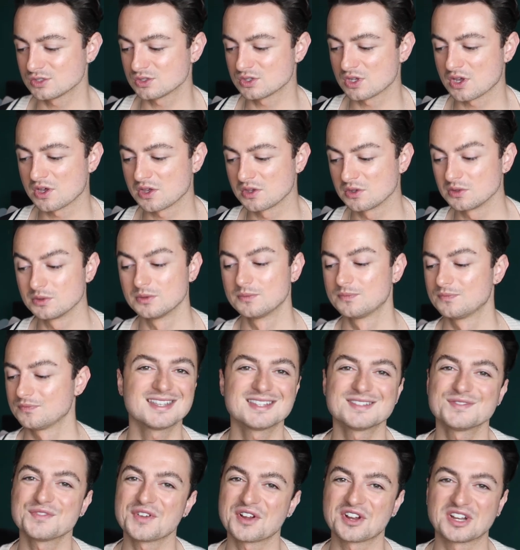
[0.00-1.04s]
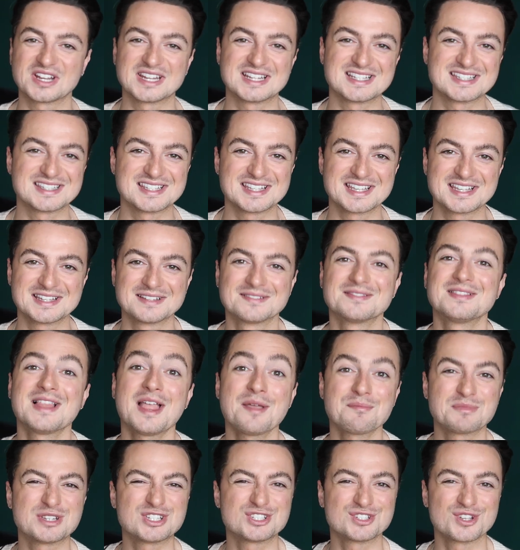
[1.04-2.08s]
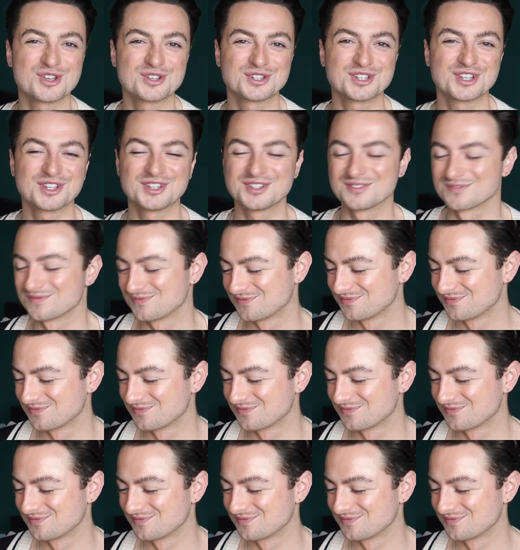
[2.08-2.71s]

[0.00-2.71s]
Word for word: So it's very easy. Let me show you.